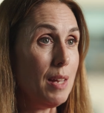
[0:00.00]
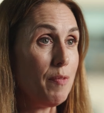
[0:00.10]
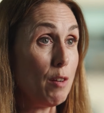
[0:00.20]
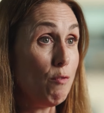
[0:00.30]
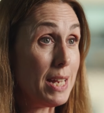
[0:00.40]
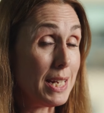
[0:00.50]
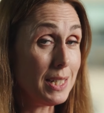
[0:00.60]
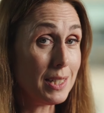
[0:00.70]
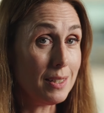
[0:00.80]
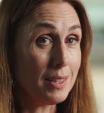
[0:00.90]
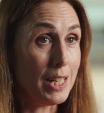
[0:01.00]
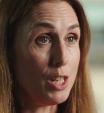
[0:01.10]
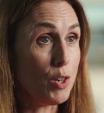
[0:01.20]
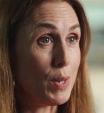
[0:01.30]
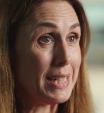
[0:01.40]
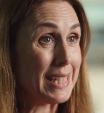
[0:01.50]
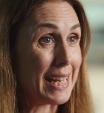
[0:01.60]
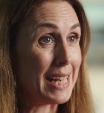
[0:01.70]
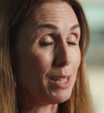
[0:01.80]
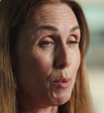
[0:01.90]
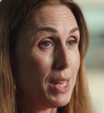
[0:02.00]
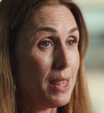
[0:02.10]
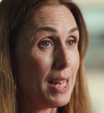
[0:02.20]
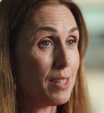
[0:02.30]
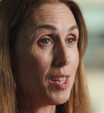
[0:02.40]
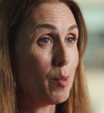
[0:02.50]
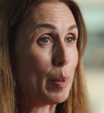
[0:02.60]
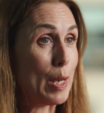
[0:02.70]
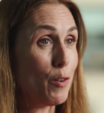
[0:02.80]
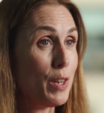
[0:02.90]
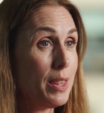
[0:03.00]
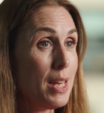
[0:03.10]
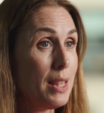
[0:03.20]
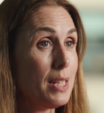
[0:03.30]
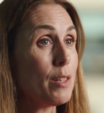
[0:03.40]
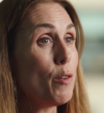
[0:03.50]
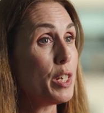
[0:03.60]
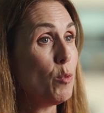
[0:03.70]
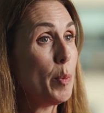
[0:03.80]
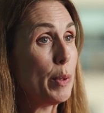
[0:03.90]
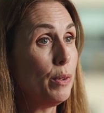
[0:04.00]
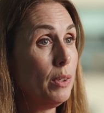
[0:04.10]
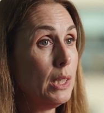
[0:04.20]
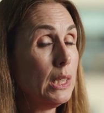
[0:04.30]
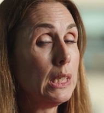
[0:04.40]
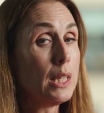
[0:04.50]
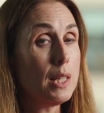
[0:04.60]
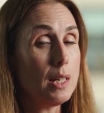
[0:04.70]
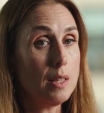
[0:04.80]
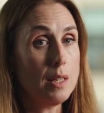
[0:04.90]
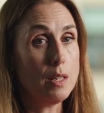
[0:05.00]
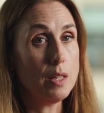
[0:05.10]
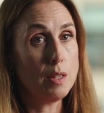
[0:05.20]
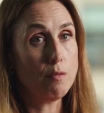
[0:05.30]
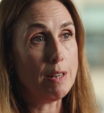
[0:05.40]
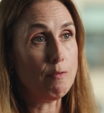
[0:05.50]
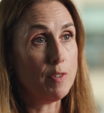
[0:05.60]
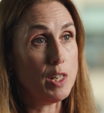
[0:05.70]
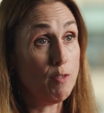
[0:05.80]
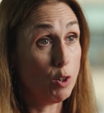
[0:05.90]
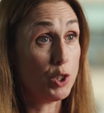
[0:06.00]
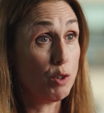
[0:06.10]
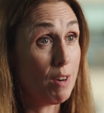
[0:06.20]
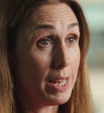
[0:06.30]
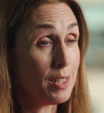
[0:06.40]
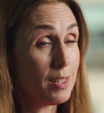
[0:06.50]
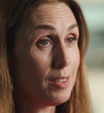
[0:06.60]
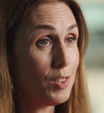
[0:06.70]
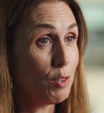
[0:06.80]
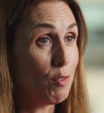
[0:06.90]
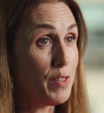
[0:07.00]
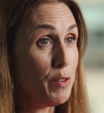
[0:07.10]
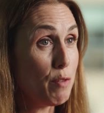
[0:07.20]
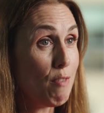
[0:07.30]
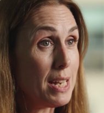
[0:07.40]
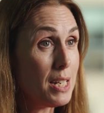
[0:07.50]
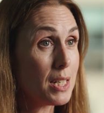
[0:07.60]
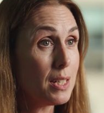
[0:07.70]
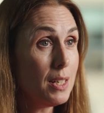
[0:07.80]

If there is, and you don't instigate it within that time period, then it's arguable that you've lost your right to review the rent.